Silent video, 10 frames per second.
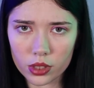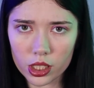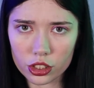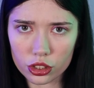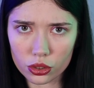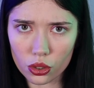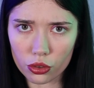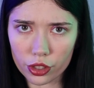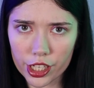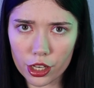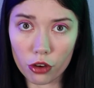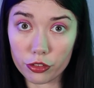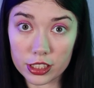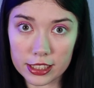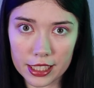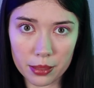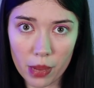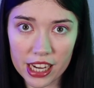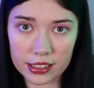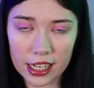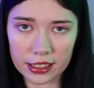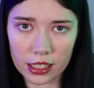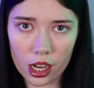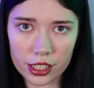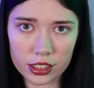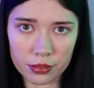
The story obviously made headlines